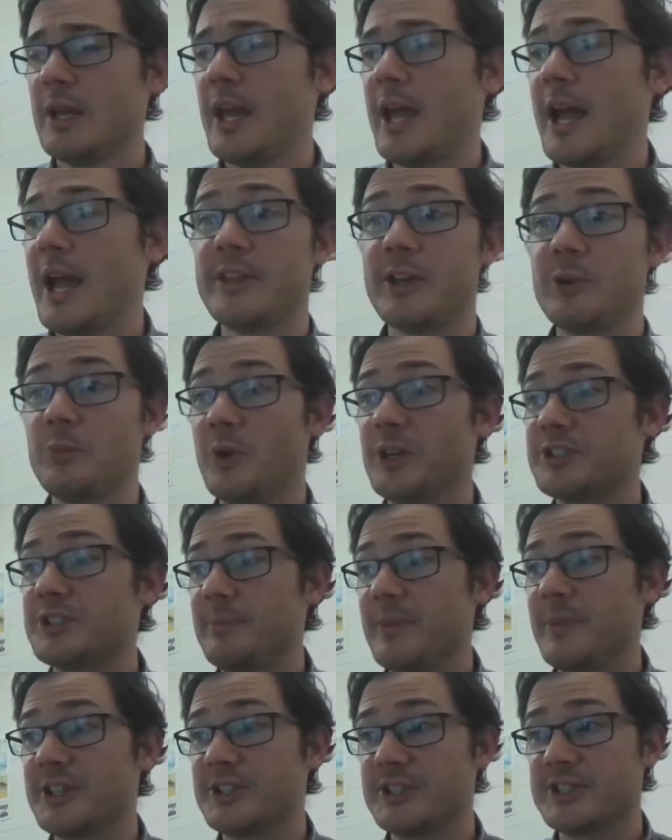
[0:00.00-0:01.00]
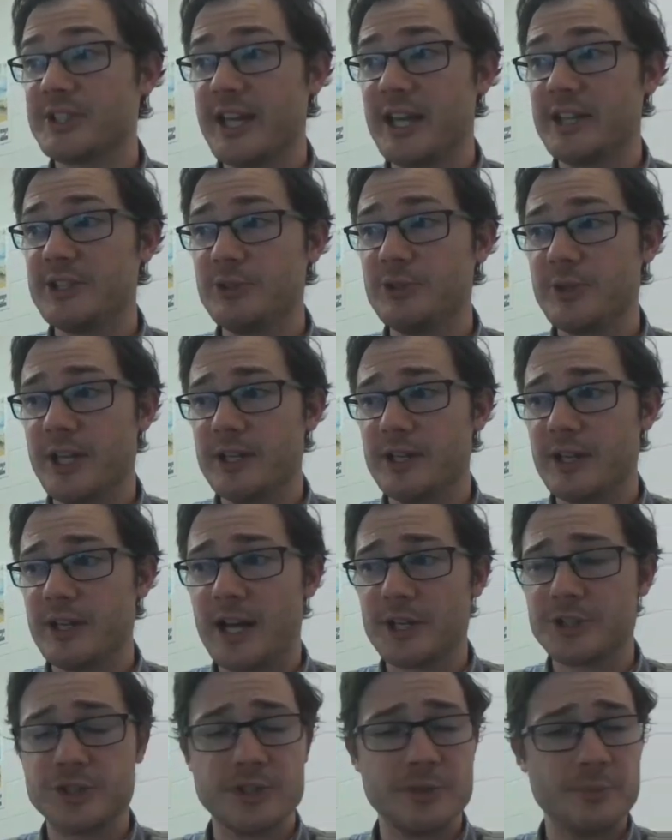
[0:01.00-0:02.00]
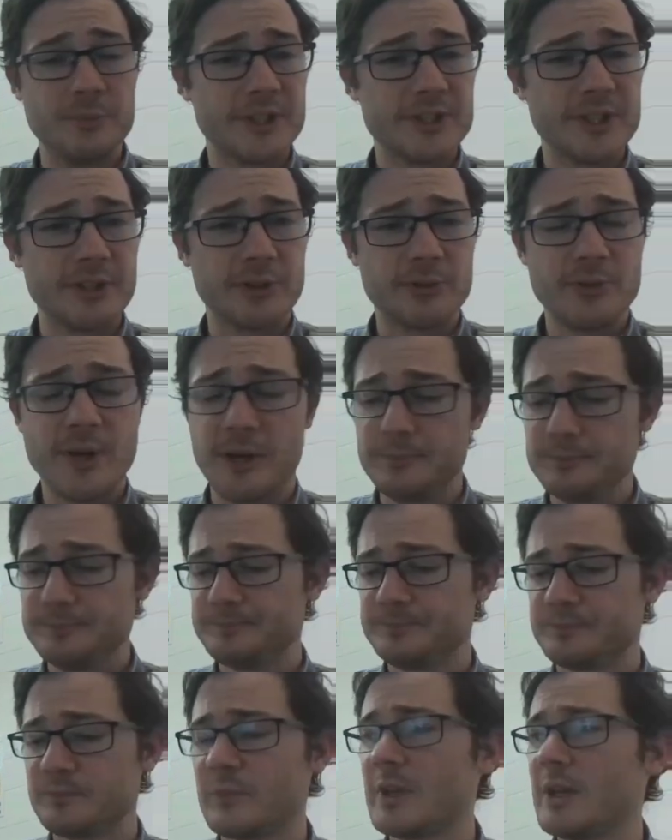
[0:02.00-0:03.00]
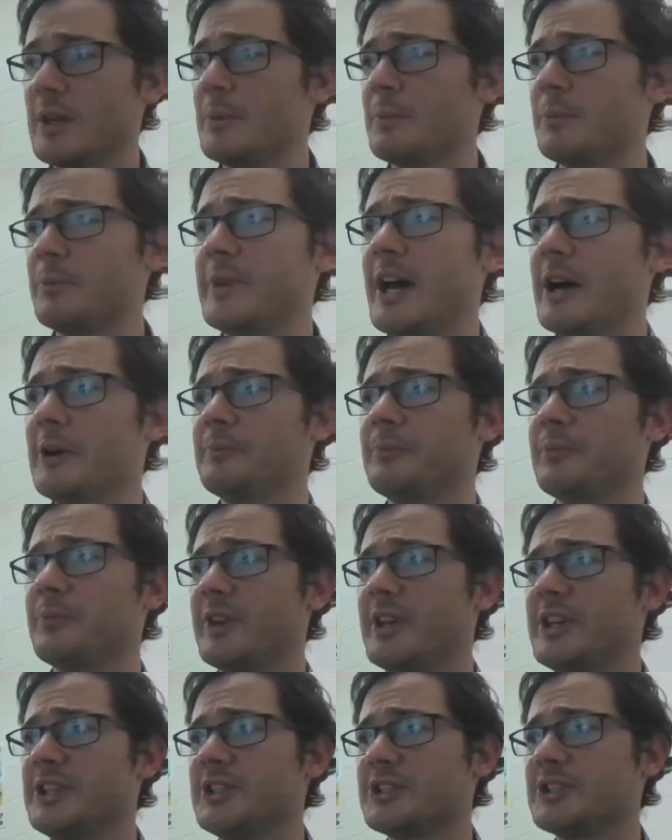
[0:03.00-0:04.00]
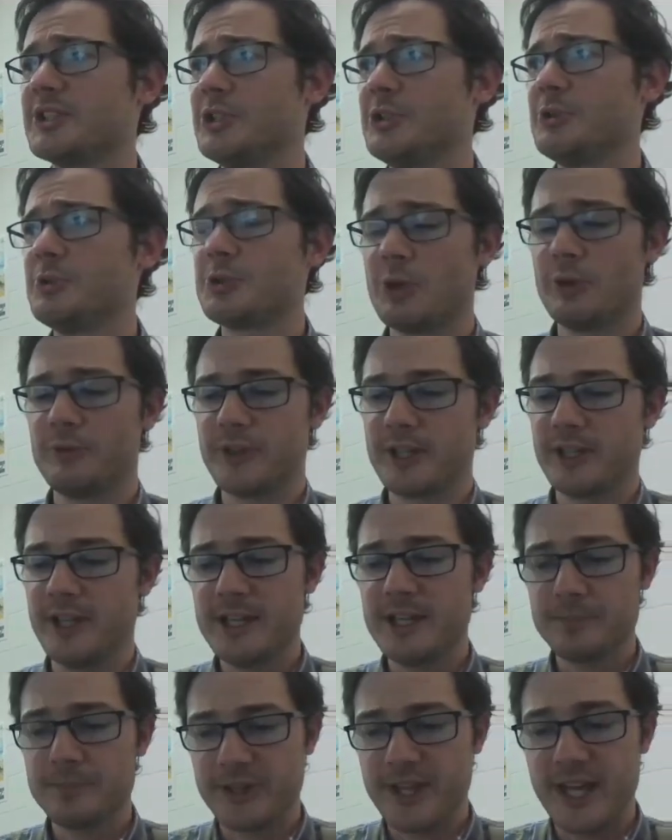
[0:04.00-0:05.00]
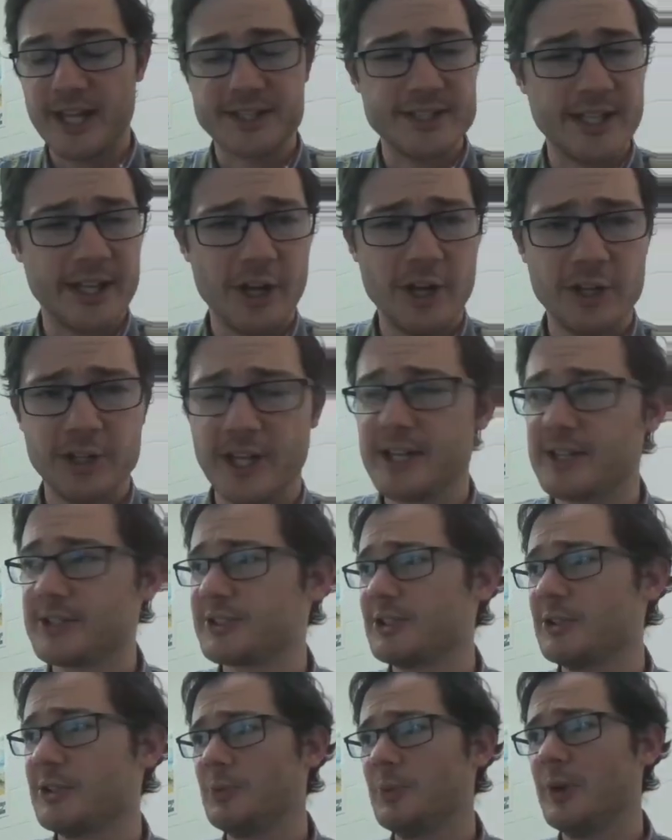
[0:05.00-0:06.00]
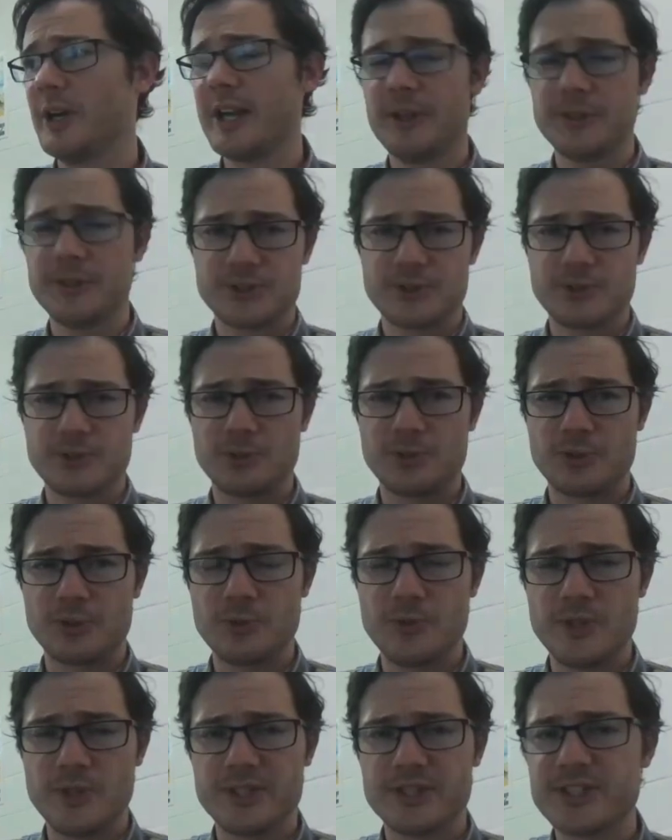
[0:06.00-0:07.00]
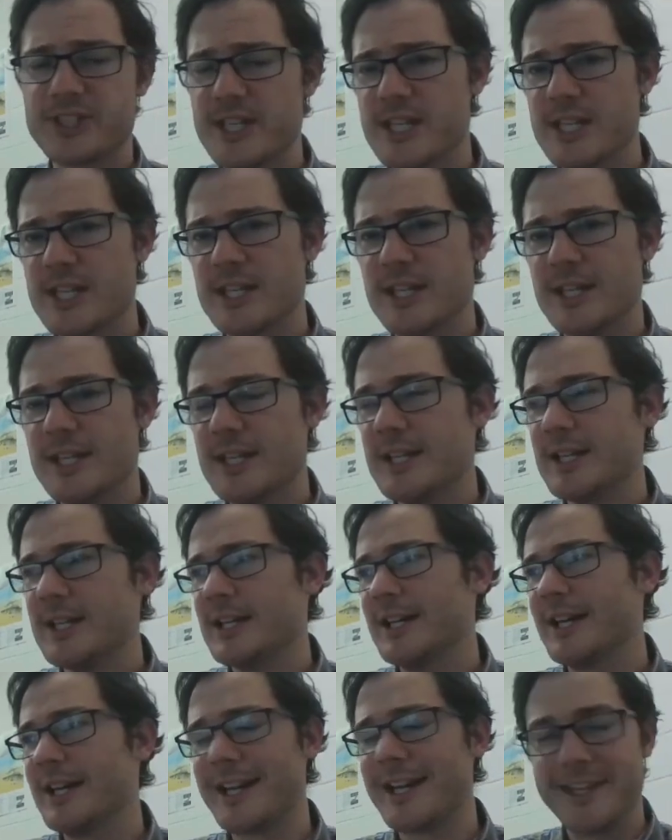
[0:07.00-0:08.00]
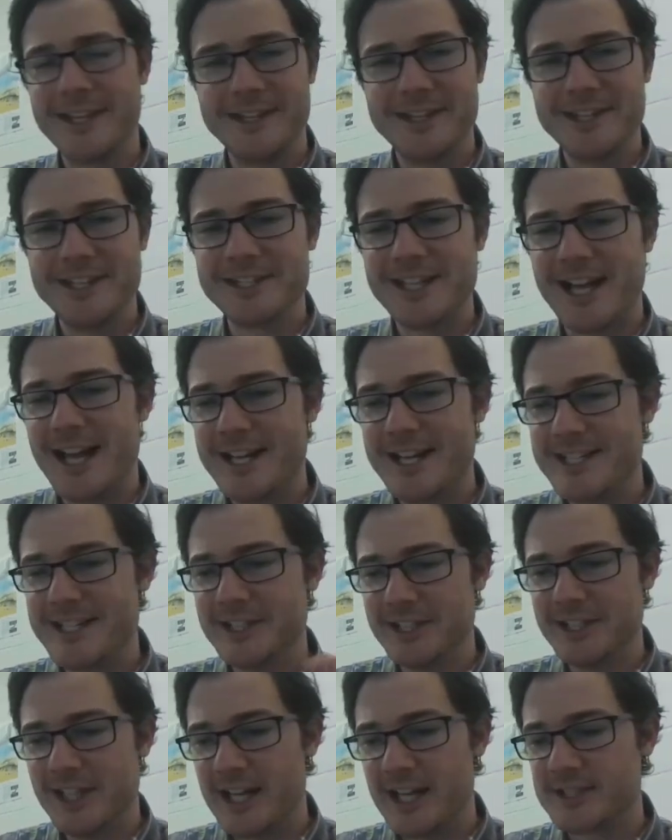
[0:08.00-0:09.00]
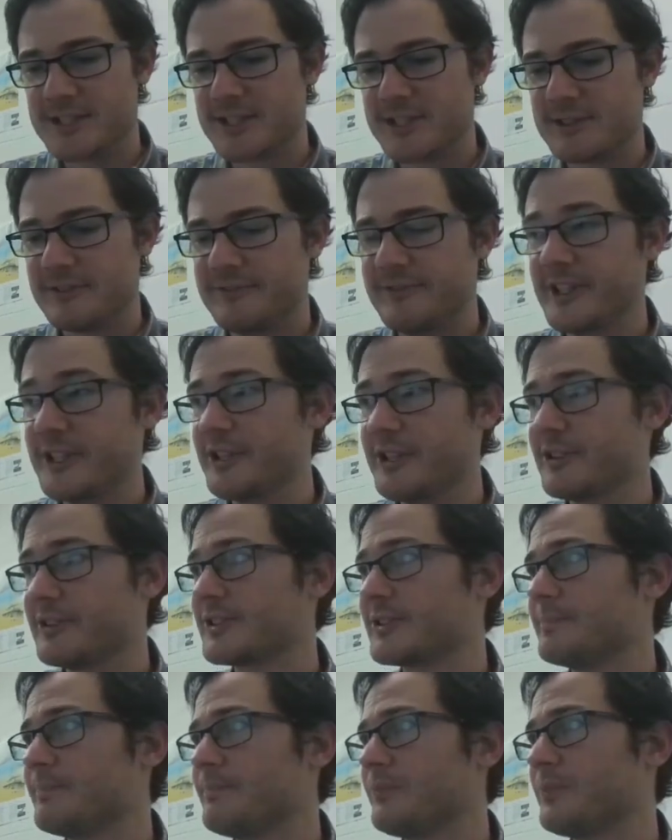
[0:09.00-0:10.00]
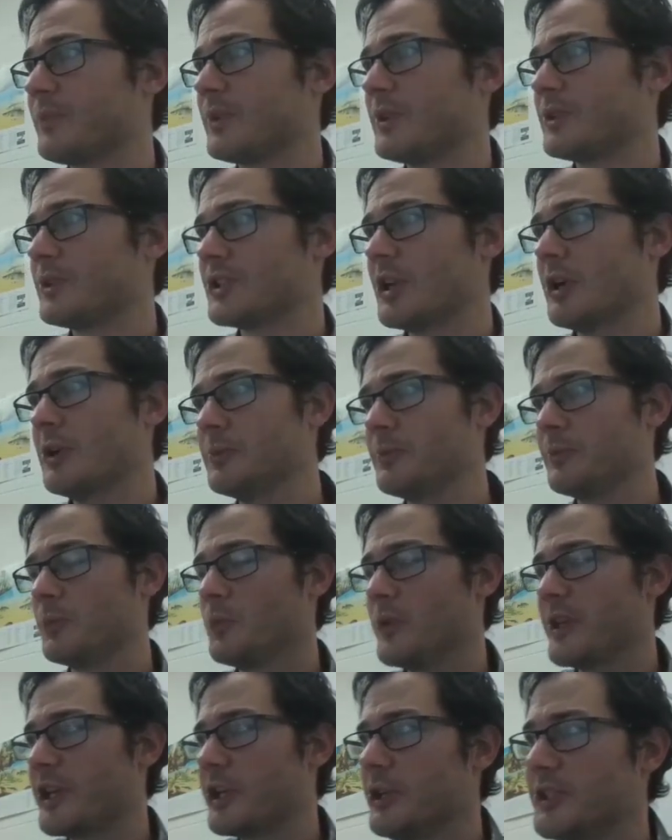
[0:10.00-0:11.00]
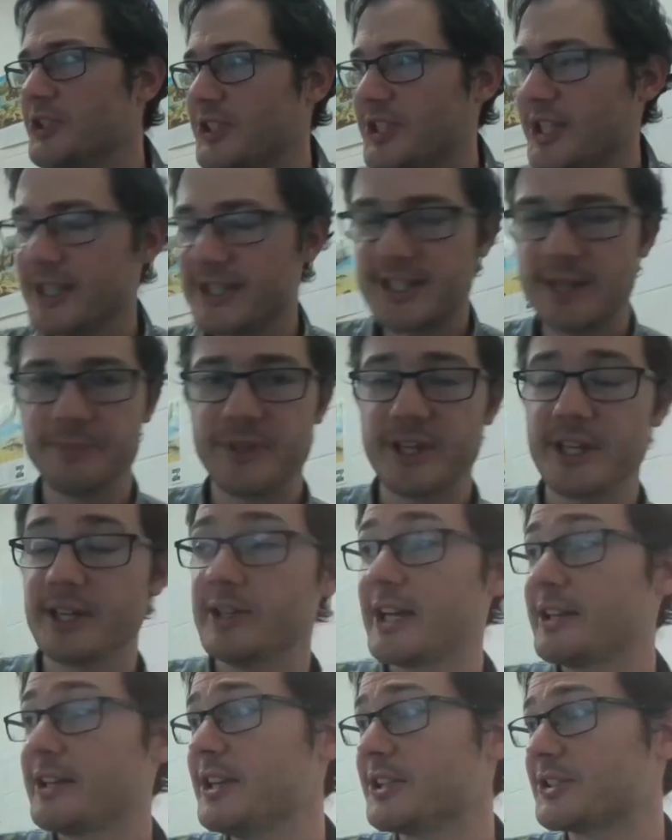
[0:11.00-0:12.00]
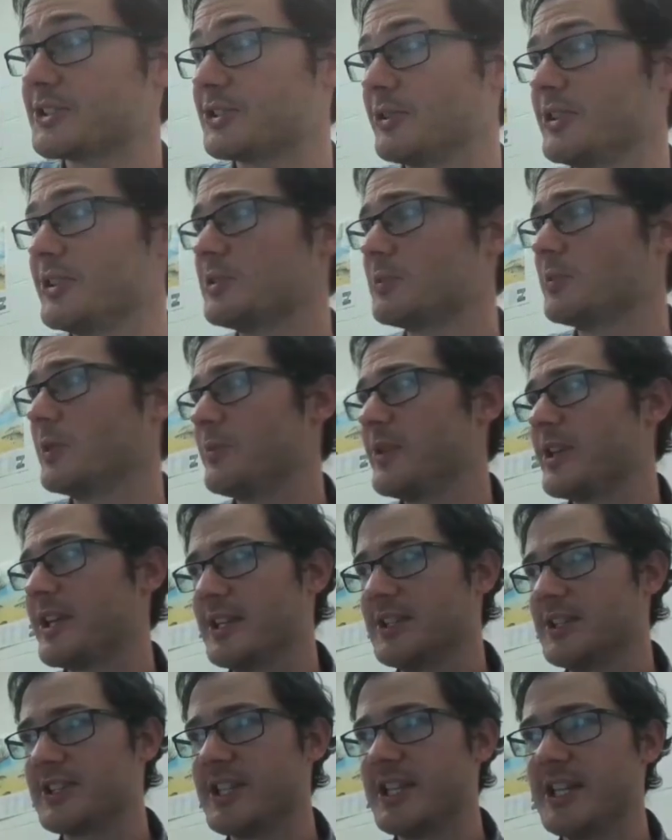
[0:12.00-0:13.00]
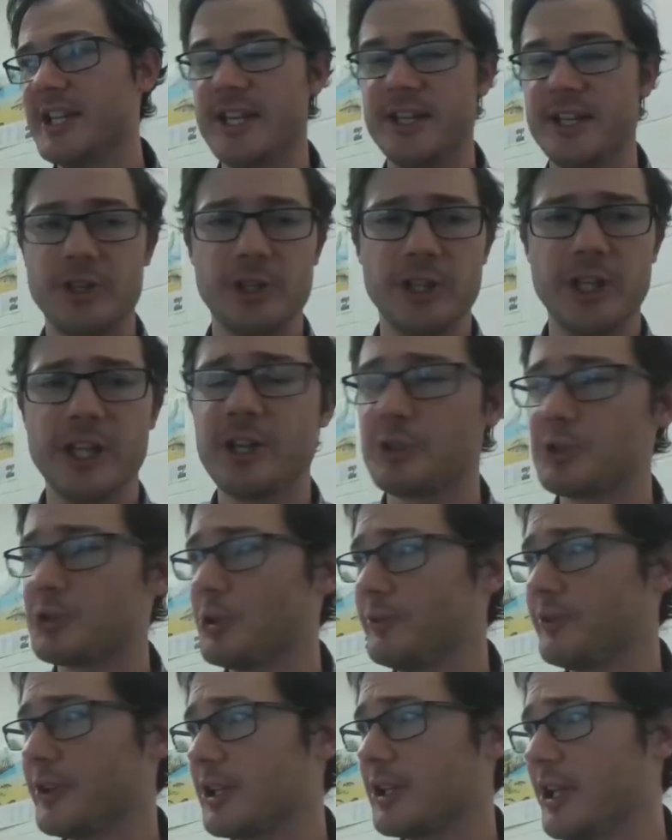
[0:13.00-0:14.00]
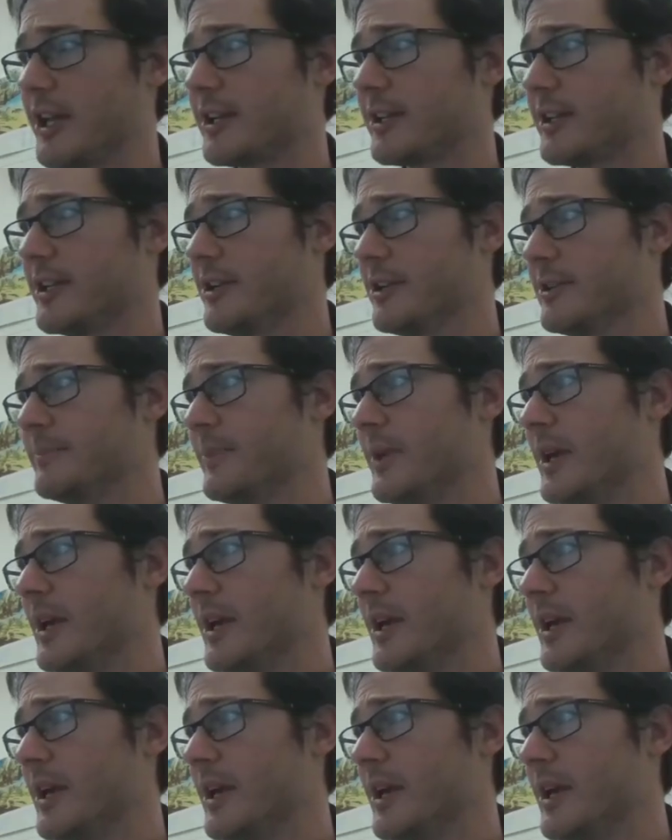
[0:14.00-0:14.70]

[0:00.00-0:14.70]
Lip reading: And then once it mixes again, you get oxygen mixing throughout. Now, this is a eutrophic lake, but that's not all lakes. So what else do we see, again, in these idealized figures? So we could see something like this. So this is what we can see in a oligotrophic lake here.